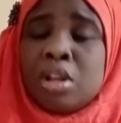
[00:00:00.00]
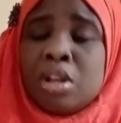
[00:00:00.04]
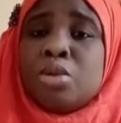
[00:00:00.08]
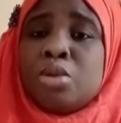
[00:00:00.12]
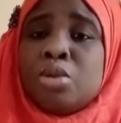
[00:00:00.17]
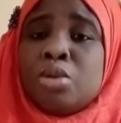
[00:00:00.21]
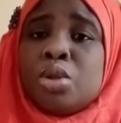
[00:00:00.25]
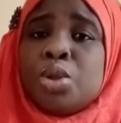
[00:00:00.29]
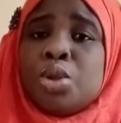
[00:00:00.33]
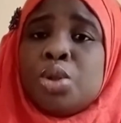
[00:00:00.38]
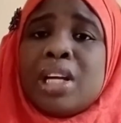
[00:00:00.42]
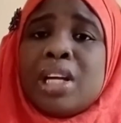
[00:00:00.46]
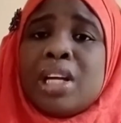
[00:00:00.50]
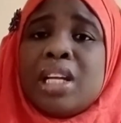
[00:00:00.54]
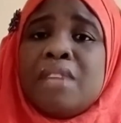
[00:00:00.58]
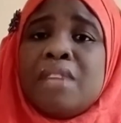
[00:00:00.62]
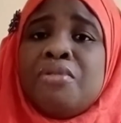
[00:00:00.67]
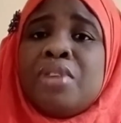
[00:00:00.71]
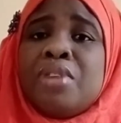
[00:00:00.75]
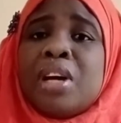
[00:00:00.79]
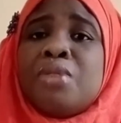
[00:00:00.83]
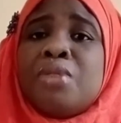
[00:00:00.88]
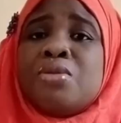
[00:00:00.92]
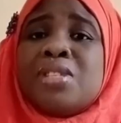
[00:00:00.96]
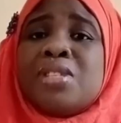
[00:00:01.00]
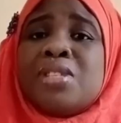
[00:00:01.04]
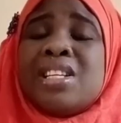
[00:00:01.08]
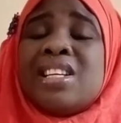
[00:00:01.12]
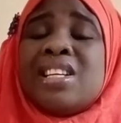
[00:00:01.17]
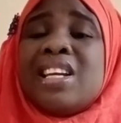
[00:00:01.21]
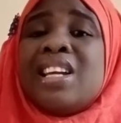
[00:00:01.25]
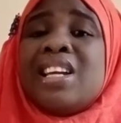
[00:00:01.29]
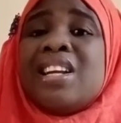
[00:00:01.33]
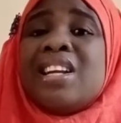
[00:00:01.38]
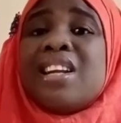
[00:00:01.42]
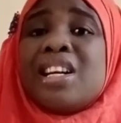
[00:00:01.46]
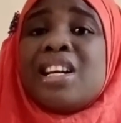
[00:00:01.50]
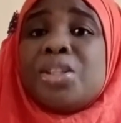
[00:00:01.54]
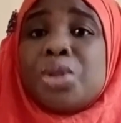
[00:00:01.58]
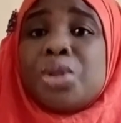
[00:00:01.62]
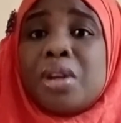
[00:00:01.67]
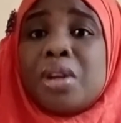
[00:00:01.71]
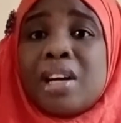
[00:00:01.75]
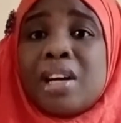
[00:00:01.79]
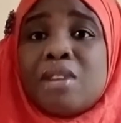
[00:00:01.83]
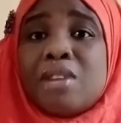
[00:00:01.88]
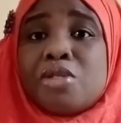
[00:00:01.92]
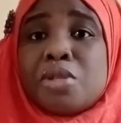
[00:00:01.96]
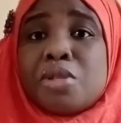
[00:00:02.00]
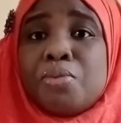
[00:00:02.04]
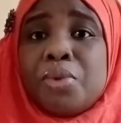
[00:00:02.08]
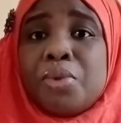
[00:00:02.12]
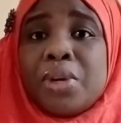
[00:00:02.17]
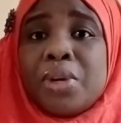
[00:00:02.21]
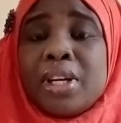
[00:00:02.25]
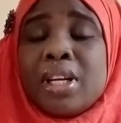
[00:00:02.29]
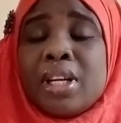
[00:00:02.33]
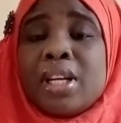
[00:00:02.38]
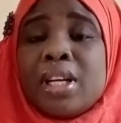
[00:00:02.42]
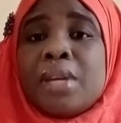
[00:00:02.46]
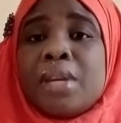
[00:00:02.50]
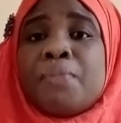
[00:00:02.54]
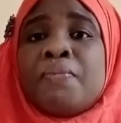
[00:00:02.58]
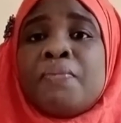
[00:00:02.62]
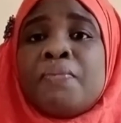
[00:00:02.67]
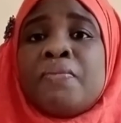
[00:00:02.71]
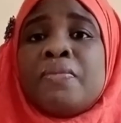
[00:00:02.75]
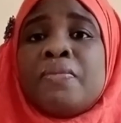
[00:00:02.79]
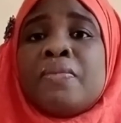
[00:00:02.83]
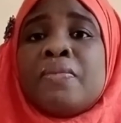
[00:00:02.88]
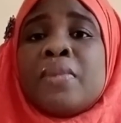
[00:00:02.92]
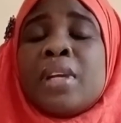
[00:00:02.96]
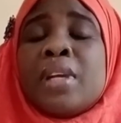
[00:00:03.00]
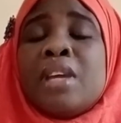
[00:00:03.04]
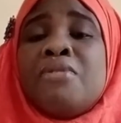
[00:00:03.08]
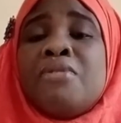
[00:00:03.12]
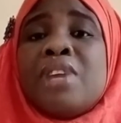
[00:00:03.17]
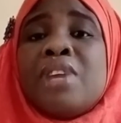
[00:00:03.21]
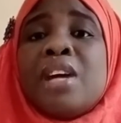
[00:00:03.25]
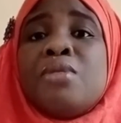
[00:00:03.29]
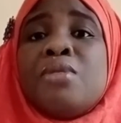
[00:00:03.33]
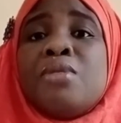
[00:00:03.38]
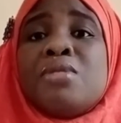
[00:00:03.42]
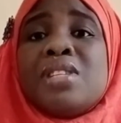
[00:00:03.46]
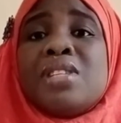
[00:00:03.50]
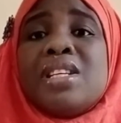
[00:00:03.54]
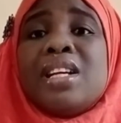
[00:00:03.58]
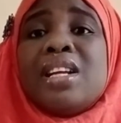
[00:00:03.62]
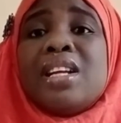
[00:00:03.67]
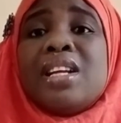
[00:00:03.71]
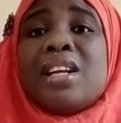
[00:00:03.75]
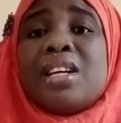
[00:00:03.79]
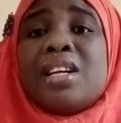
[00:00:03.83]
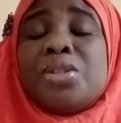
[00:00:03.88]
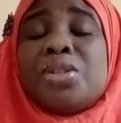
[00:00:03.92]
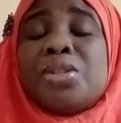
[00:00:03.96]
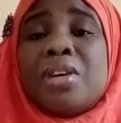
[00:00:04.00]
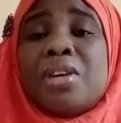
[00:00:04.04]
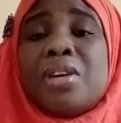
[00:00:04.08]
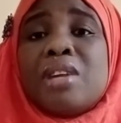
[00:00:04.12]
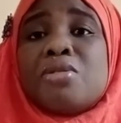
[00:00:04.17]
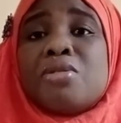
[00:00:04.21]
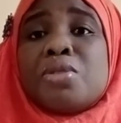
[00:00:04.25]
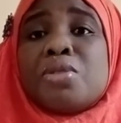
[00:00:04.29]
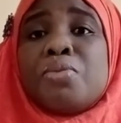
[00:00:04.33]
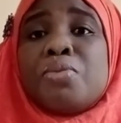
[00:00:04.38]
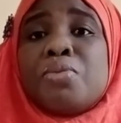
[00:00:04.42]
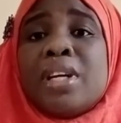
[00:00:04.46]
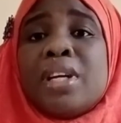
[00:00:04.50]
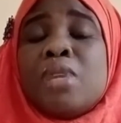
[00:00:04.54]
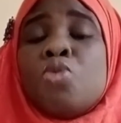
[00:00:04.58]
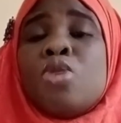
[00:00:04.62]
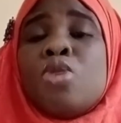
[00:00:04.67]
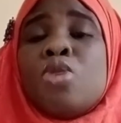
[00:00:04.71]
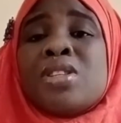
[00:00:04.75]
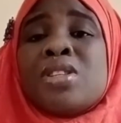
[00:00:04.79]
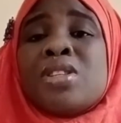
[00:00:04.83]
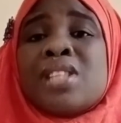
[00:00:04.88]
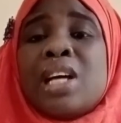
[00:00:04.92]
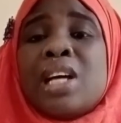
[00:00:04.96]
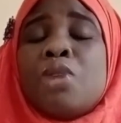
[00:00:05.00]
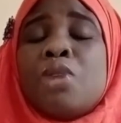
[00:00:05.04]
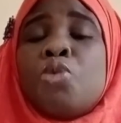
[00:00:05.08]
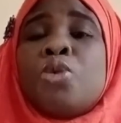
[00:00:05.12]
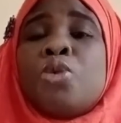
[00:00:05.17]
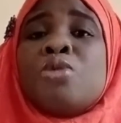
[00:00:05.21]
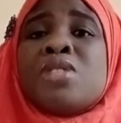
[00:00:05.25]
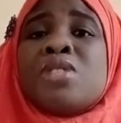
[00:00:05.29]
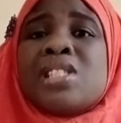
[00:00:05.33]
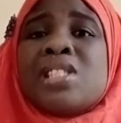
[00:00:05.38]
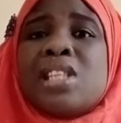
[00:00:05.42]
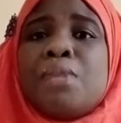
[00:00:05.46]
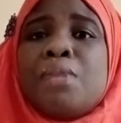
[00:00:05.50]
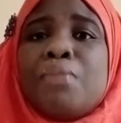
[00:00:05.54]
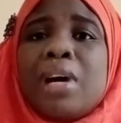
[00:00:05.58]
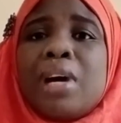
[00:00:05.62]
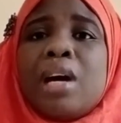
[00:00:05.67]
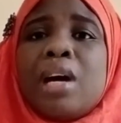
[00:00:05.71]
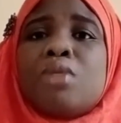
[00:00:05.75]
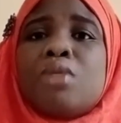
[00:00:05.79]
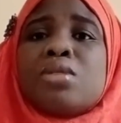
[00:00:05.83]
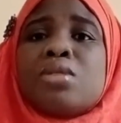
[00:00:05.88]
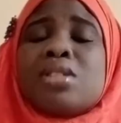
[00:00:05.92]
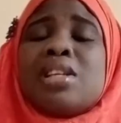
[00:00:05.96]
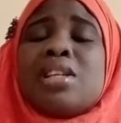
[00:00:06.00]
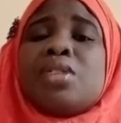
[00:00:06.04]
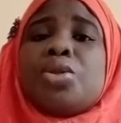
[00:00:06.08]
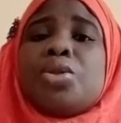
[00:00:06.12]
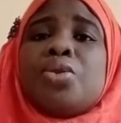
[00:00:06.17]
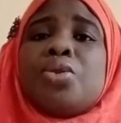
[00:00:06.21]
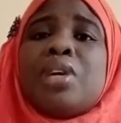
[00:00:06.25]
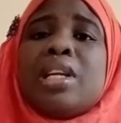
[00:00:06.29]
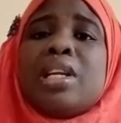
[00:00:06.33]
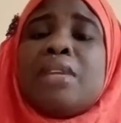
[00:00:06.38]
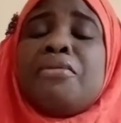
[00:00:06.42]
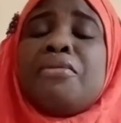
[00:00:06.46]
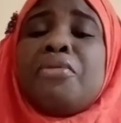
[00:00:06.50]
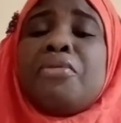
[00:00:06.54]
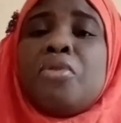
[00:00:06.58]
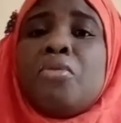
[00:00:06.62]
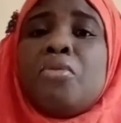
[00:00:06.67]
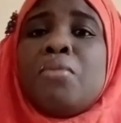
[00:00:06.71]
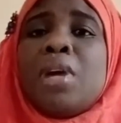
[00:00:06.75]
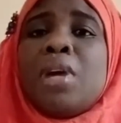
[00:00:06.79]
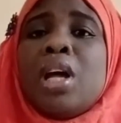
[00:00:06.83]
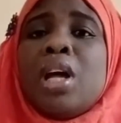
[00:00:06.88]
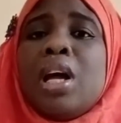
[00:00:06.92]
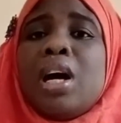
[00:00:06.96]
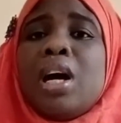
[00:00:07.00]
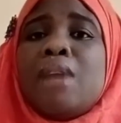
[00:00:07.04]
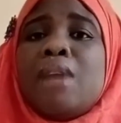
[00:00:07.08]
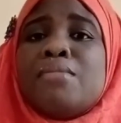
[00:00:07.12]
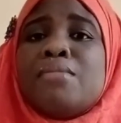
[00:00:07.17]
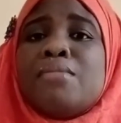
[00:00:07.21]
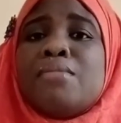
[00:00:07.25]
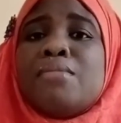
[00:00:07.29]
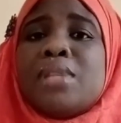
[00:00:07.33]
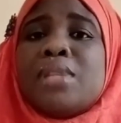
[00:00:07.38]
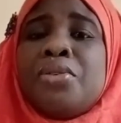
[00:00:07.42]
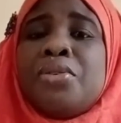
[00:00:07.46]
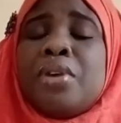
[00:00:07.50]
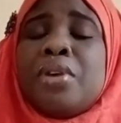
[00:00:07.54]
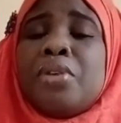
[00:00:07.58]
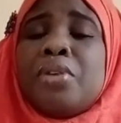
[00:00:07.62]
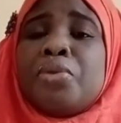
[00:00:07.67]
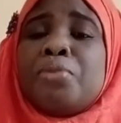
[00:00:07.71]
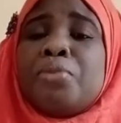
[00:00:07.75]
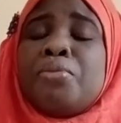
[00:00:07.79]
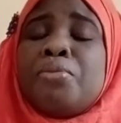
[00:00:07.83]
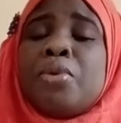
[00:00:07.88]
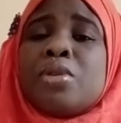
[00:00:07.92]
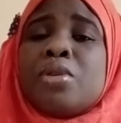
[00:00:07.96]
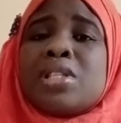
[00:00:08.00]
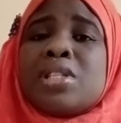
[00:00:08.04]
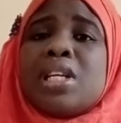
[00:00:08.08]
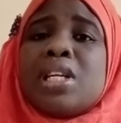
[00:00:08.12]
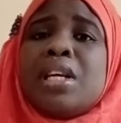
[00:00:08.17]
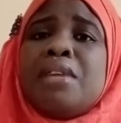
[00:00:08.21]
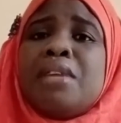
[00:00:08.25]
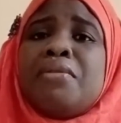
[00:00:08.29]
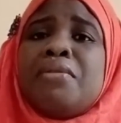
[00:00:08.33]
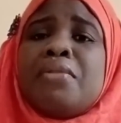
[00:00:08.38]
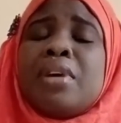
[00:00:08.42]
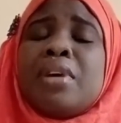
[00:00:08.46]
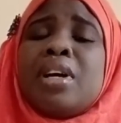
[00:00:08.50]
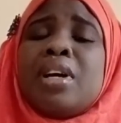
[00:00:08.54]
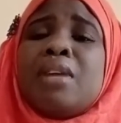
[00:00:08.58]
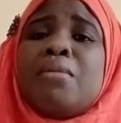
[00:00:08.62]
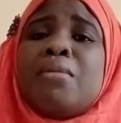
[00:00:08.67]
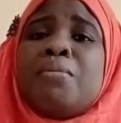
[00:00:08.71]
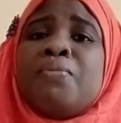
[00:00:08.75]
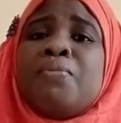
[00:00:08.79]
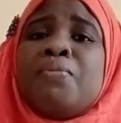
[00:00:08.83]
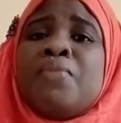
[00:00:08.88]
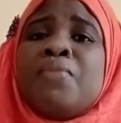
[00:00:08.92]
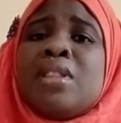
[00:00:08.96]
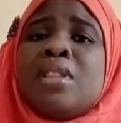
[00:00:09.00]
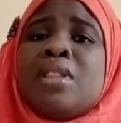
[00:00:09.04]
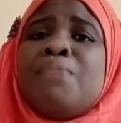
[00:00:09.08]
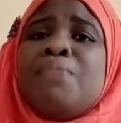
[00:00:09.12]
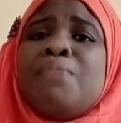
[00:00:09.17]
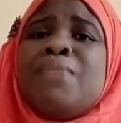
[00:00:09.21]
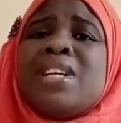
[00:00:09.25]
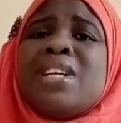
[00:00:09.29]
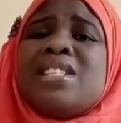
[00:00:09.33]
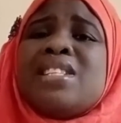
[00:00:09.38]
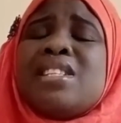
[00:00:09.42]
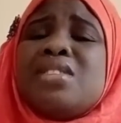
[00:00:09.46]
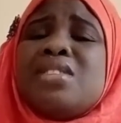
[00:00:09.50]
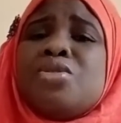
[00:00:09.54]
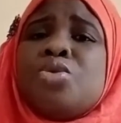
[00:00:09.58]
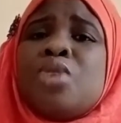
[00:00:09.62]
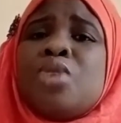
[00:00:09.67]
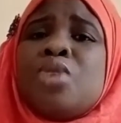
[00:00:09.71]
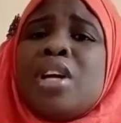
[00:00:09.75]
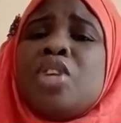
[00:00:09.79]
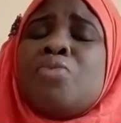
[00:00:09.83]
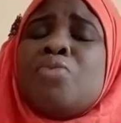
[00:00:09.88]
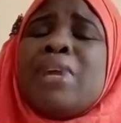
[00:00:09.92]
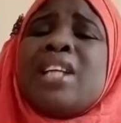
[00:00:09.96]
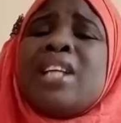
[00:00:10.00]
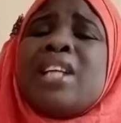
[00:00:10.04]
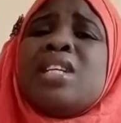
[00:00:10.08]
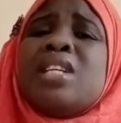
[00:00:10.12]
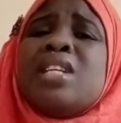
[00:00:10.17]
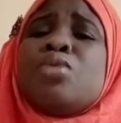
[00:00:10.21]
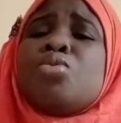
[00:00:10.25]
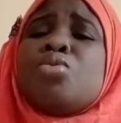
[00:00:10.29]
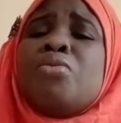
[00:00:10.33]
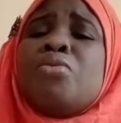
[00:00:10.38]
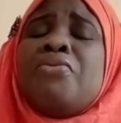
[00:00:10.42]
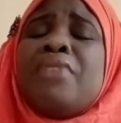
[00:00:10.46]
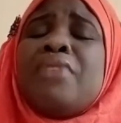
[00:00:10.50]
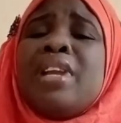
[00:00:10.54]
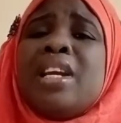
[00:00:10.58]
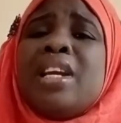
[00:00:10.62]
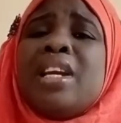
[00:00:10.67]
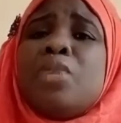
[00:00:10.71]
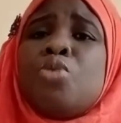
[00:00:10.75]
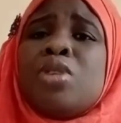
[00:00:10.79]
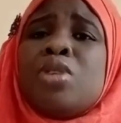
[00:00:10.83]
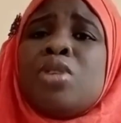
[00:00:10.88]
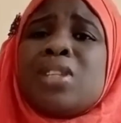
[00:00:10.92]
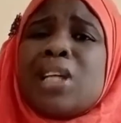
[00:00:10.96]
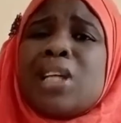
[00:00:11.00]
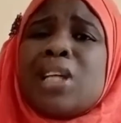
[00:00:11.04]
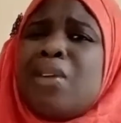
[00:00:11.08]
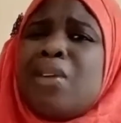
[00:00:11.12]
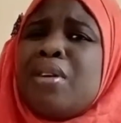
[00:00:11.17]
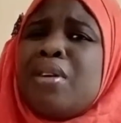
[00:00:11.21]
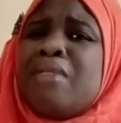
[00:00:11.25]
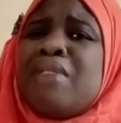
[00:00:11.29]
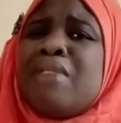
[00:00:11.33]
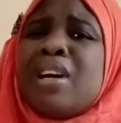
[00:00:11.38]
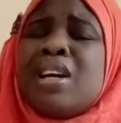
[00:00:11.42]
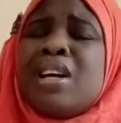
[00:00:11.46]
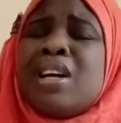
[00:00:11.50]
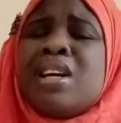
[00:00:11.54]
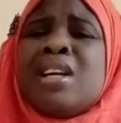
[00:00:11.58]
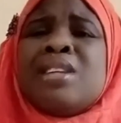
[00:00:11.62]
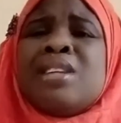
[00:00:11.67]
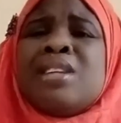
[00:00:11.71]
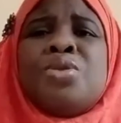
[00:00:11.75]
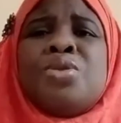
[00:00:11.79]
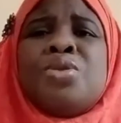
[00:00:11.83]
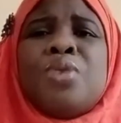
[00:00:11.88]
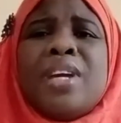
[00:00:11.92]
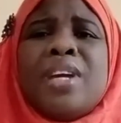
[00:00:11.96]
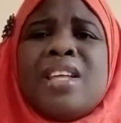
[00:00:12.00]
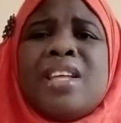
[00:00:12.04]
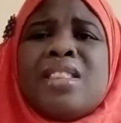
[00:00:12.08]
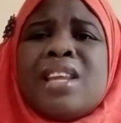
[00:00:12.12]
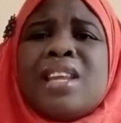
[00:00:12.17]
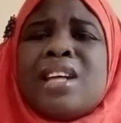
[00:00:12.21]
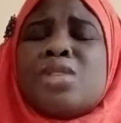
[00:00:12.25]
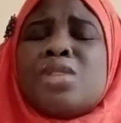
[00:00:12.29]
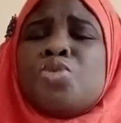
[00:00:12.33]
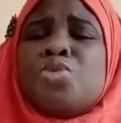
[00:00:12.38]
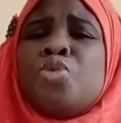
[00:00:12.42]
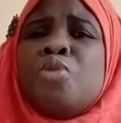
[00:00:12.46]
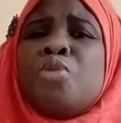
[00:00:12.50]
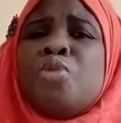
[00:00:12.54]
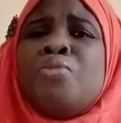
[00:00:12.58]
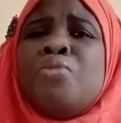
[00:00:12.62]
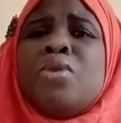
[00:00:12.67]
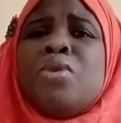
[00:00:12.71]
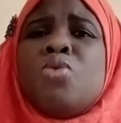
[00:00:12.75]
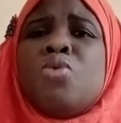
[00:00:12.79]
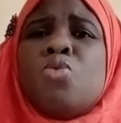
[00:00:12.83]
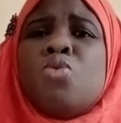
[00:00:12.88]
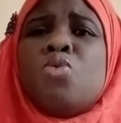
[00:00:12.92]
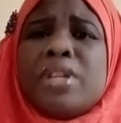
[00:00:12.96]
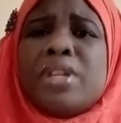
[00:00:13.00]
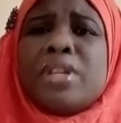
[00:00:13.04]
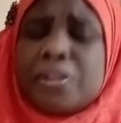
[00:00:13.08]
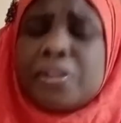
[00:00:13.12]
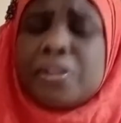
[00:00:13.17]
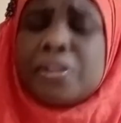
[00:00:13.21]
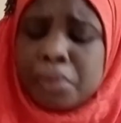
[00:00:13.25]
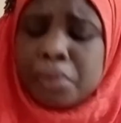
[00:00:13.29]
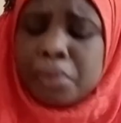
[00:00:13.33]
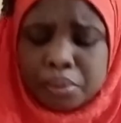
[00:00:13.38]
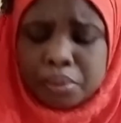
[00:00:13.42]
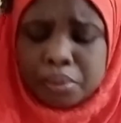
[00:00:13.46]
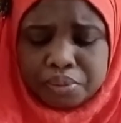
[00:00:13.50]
Usually, if you are using a natural spring, water will seep out naturally from the ground. But if the place is dry, you might need to fill in water. However, doing that will be wasteful.